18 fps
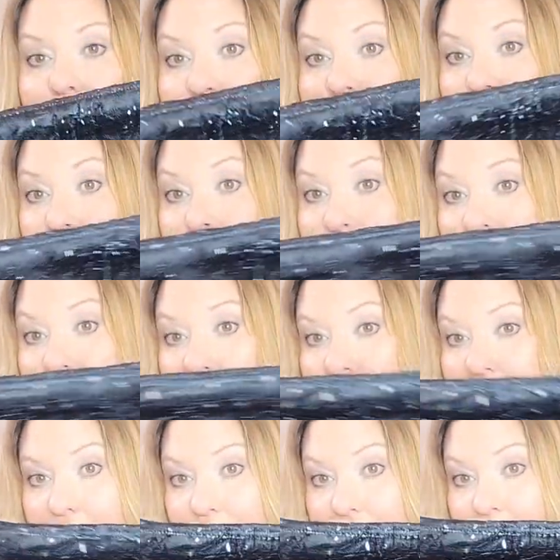it is a
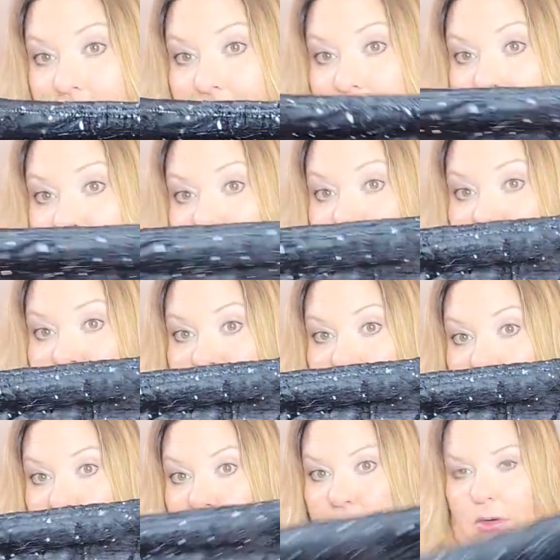
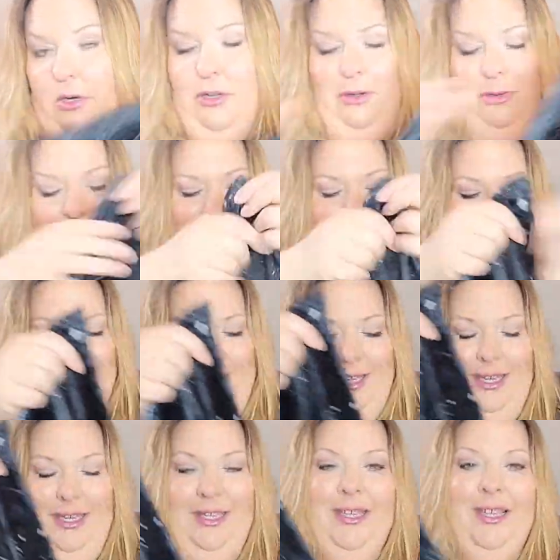mini throw
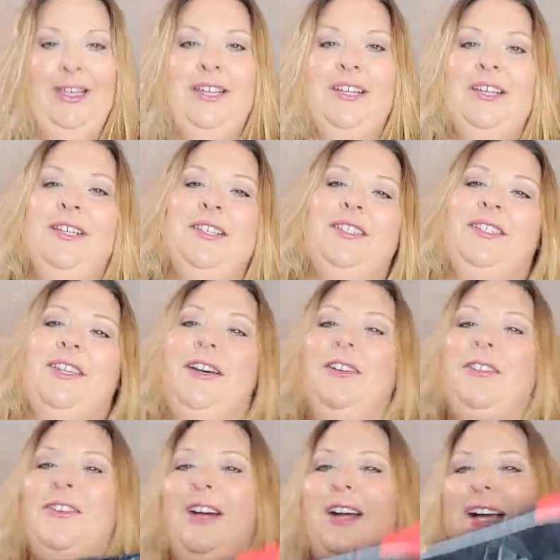blanket.
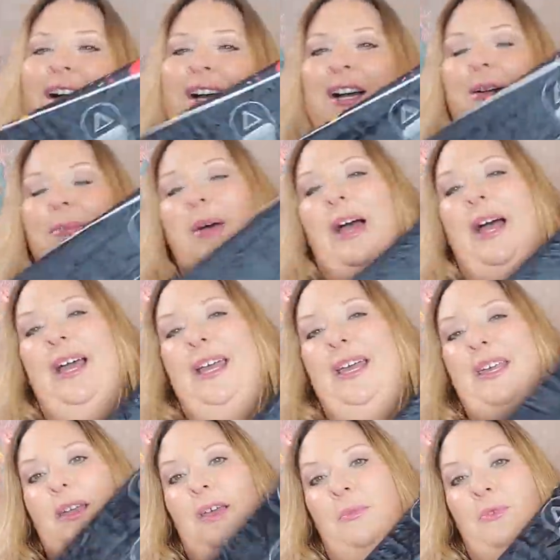So
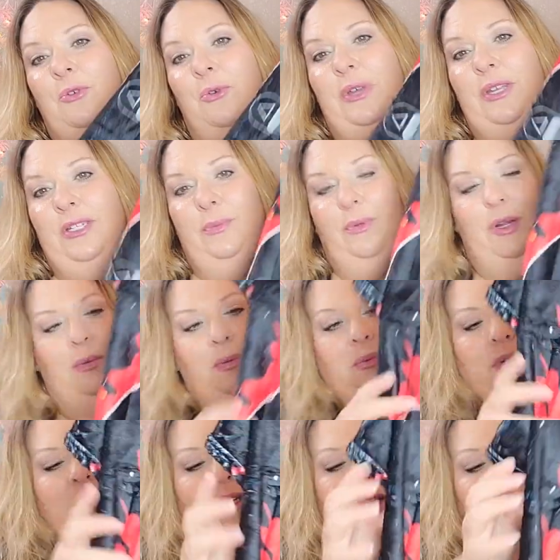I am going to
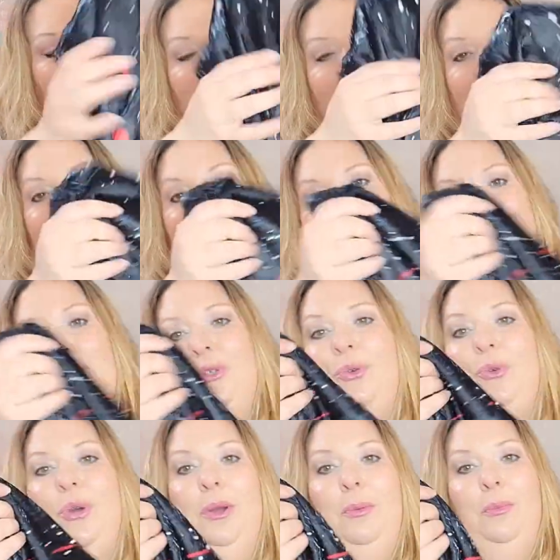probably give this
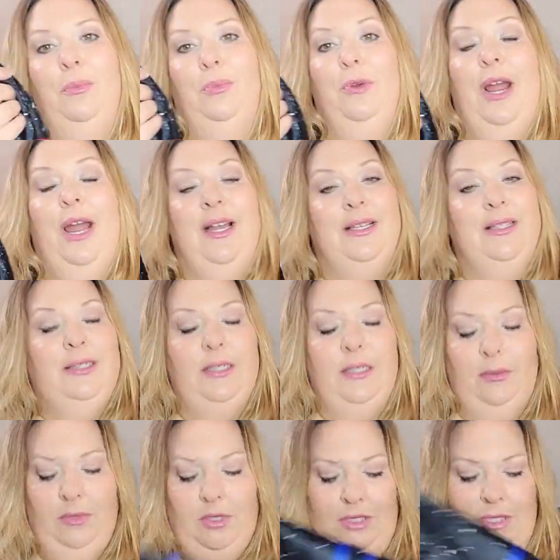to
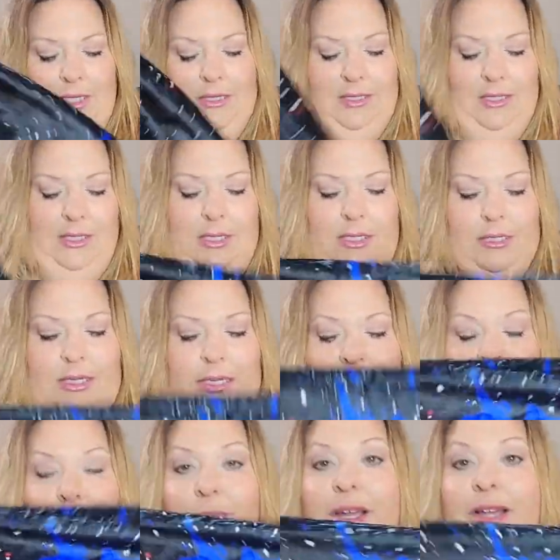Braxton. I'm going to toss it in his
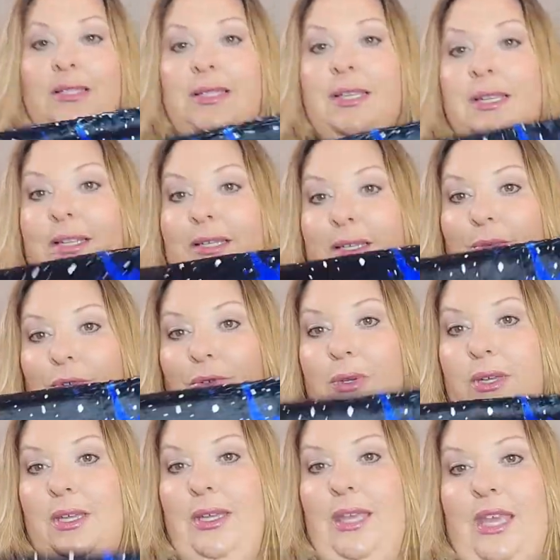Easter basket because I'm
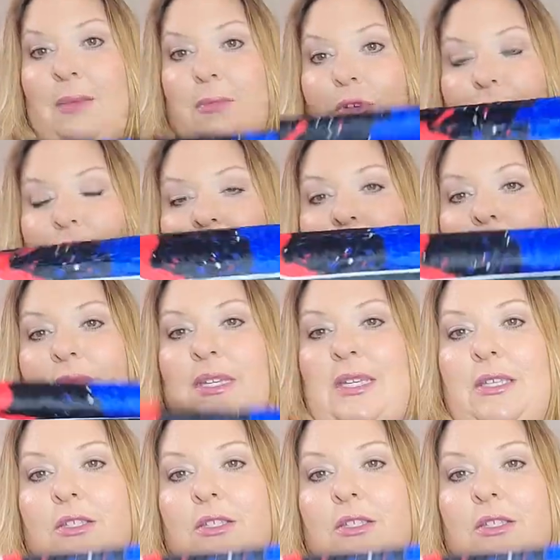doing a gamer themed